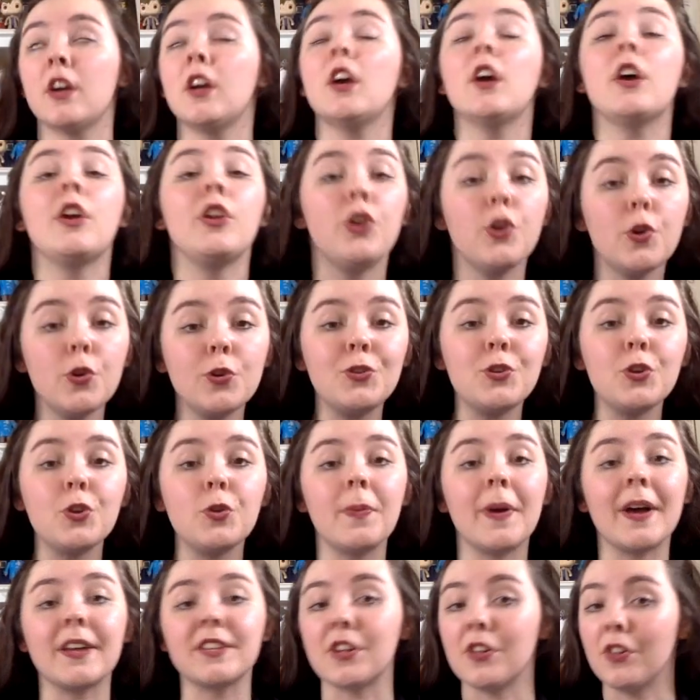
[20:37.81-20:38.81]
YouTube
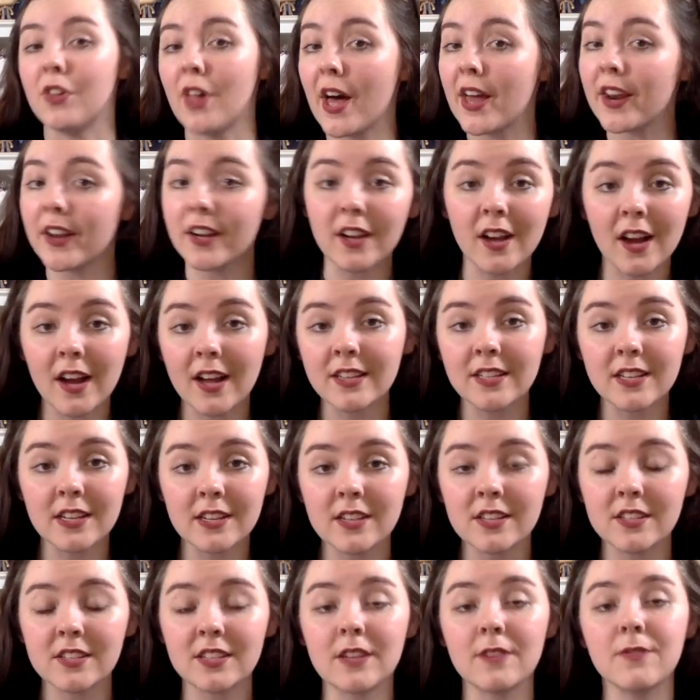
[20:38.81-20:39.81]
has a lot of content to
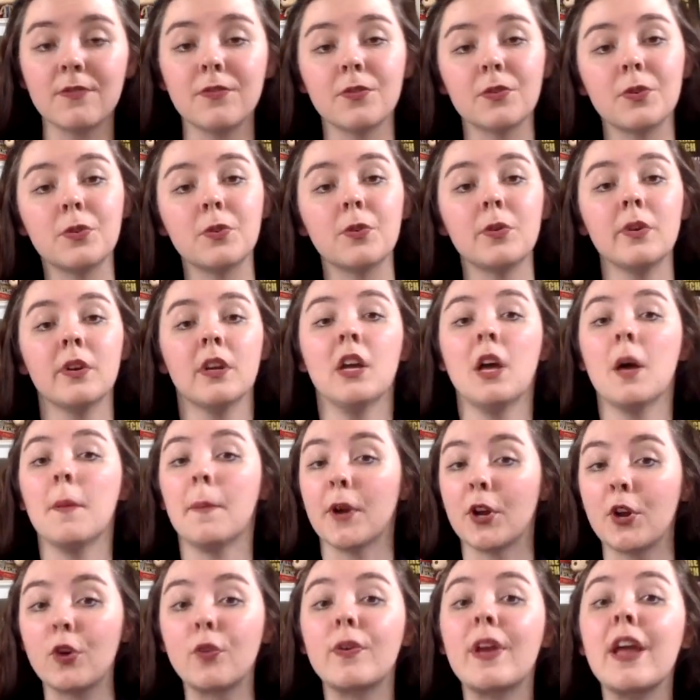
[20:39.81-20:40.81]
sift through, but
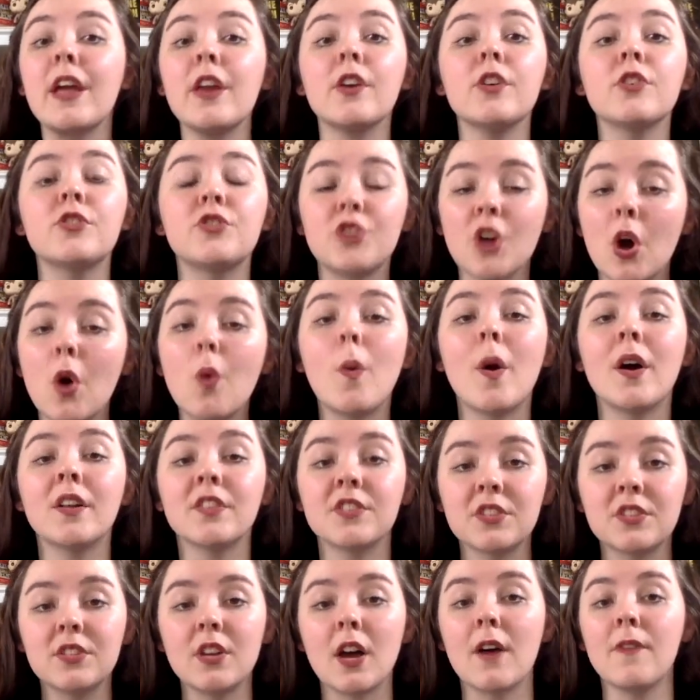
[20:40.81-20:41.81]
creators don't want
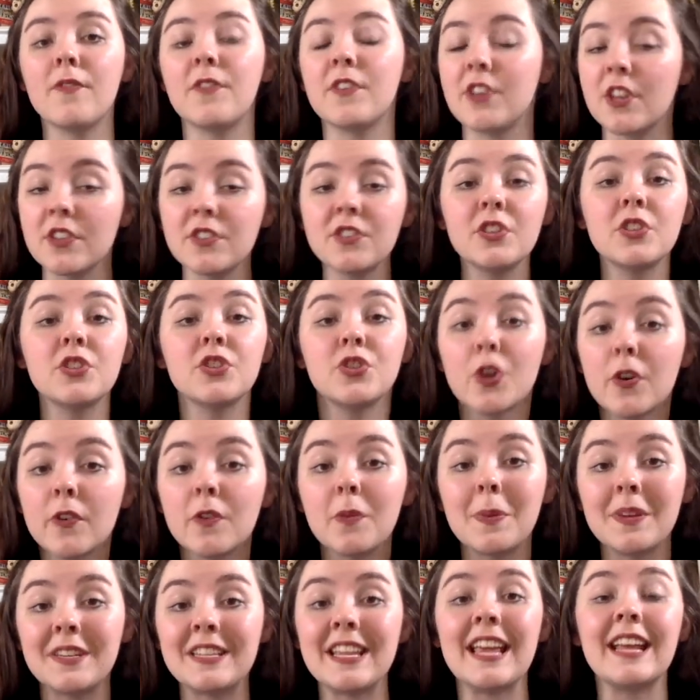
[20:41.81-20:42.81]
stuff that doesn't deserve to be
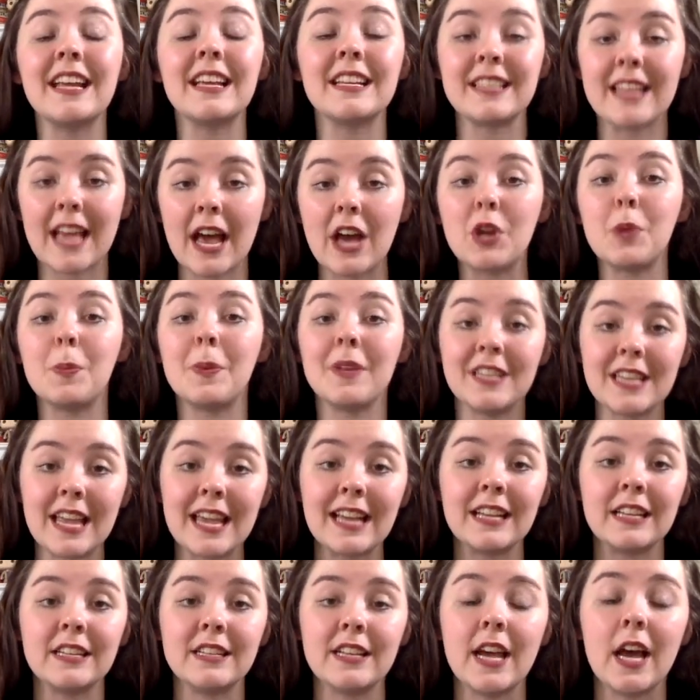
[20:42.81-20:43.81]
taken down to be taken
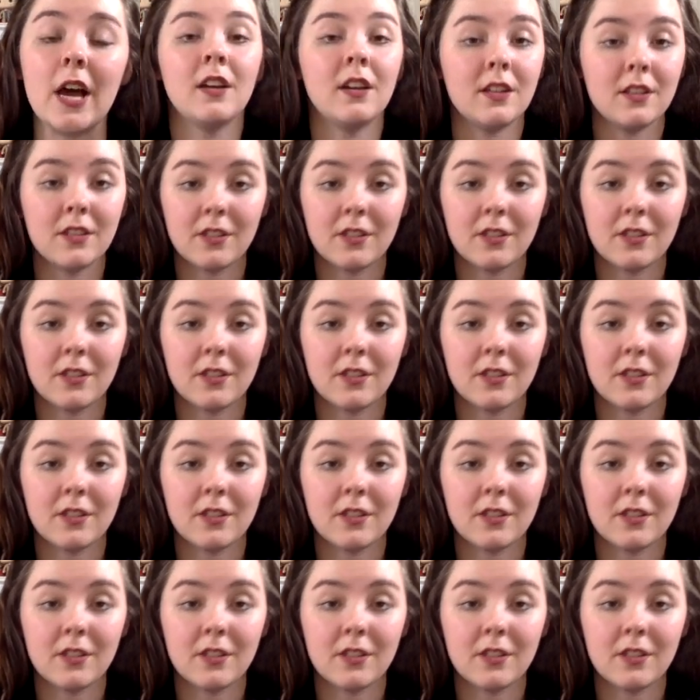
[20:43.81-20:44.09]
down.